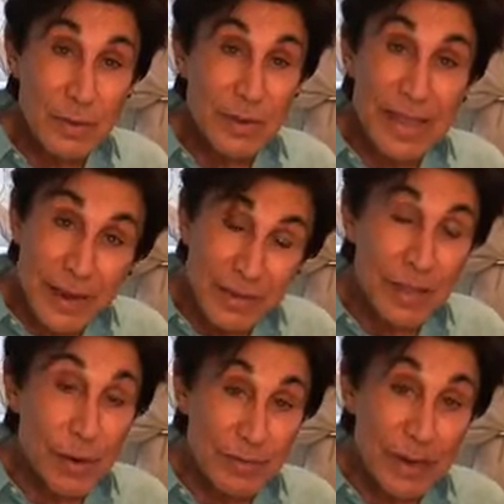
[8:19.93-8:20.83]
you don't
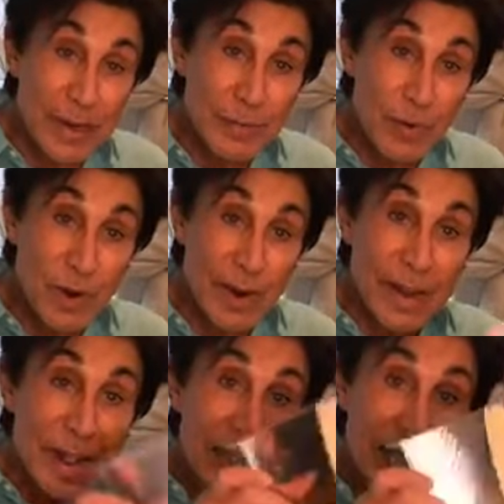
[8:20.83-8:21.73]
hear that often
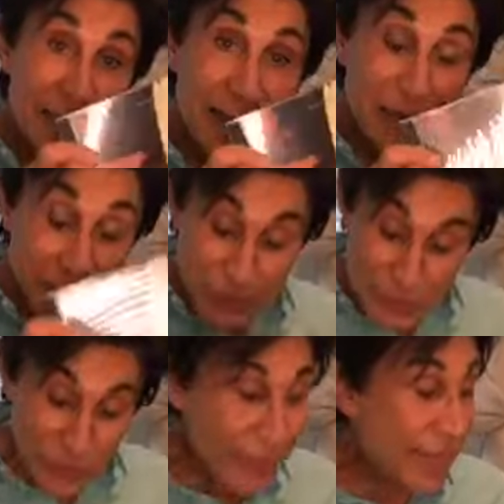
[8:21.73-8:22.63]
anymore. I think you'll
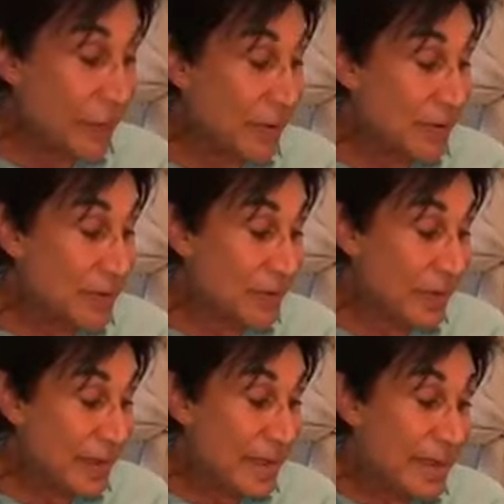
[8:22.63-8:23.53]
enjoy that one too.